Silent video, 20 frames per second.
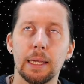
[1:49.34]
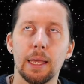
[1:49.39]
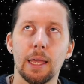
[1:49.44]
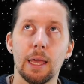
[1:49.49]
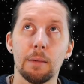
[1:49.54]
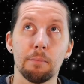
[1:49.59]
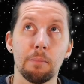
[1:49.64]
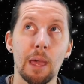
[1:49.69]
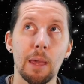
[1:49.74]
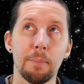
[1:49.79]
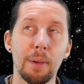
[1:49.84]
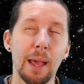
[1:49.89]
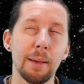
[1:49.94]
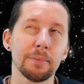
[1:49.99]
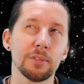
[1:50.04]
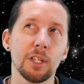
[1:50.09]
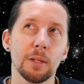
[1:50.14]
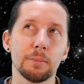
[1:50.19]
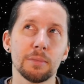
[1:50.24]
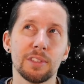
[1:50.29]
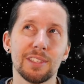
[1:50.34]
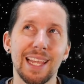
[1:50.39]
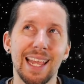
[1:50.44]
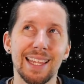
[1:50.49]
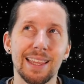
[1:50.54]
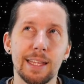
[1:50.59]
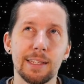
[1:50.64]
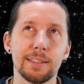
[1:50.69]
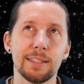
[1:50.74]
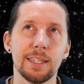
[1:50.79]
And perhaps I'm
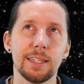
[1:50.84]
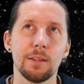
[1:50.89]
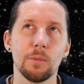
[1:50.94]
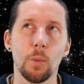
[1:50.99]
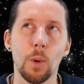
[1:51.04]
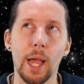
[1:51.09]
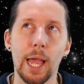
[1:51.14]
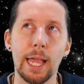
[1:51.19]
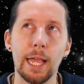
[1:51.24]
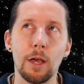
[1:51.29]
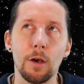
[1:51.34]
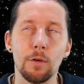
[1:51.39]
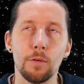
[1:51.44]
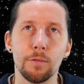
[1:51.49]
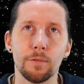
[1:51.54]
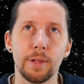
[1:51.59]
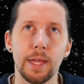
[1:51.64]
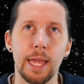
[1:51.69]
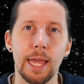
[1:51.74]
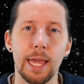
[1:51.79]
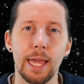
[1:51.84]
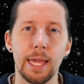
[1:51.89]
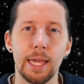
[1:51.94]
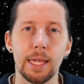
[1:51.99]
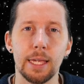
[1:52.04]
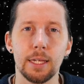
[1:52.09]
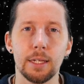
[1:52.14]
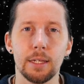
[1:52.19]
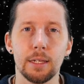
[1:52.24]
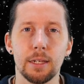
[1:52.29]
saying this in the way of
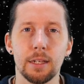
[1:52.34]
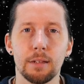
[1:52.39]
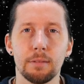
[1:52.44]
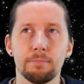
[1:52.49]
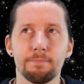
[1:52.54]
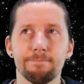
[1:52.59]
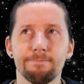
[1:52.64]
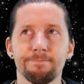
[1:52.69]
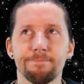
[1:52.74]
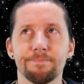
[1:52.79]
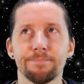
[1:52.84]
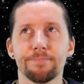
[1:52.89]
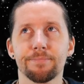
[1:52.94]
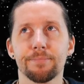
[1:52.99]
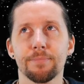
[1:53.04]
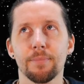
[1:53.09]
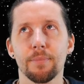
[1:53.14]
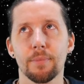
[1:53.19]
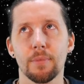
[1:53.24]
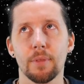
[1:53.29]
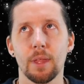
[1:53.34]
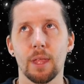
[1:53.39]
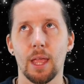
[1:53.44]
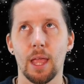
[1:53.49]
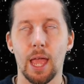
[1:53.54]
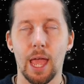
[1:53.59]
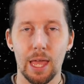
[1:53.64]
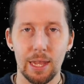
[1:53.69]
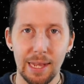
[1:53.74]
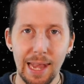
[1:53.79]
a
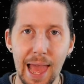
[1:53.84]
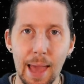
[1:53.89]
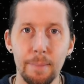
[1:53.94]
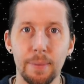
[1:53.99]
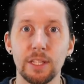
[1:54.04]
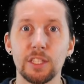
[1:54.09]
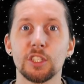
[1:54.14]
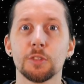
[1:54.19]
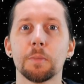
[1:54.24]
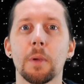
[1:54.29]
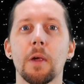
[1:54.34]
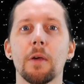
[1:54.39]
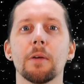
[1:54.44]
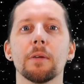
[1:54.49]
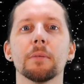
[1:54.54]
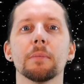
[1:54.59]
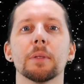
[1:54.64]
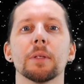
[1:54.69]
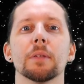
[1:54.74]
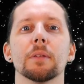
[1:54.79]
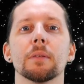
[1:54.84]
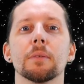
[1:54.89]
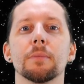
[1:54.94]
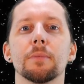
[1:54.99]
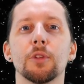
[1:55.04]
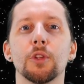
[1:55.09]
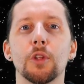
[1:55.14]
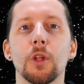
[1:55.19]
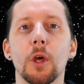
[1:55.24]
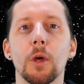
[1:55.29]
lab experiment,
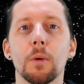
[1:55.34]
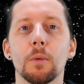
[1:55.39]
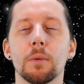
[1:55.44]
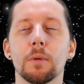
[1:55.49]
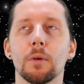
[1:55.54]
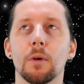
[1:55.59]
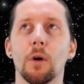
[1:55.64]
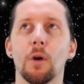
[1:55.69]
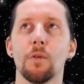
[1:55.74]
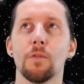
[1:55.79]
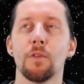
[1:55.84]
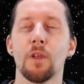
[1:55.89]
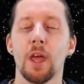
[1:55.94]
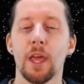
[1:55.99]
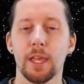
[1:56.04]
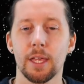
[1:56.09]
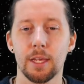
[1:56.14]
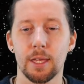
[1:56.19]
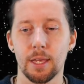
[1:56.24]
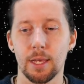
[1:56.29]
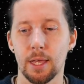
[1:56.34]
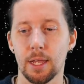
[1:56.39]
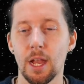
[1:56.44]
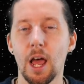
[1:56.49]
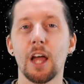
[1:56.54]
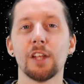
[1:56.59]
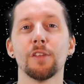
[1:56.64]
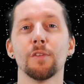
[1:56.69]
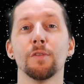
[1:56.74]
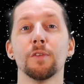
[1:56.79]
you know, of like an
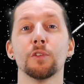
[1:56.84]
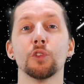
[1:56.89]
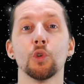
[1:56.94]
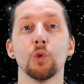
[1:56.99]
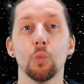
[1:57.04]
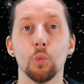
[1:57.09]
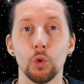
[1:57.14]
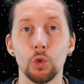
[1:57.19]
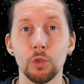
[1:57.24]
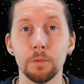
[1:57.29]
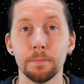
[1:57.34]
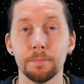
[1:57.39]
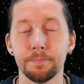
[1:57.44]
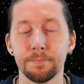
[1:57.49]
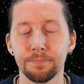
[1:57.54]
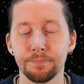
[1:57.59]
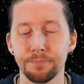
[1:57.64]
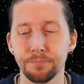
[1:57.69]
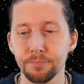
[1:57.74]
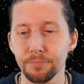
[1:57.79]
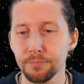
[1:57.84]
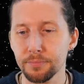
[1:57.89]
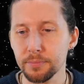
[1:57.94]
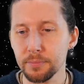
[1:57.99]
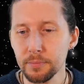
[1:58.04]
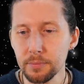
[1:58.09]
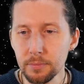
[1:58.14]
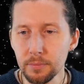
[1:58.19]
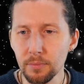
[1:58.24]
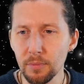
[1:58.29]
artificial womb,
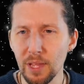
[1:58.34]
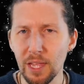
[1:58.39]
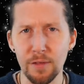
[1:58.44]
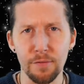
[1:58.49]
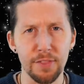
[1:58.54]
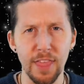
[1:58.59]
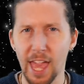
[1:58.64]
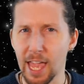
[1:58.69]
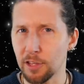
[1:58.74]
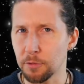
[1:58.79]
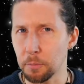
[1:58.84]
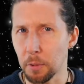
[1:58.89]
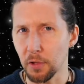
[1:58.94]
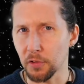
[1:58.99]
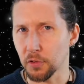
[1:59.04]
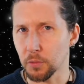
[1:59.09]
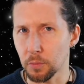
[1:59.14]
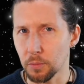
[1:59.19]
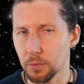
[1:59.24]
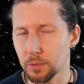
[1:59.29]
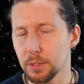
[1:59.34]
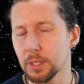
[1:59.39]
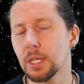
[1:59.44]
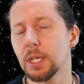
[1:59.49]
if that is possible.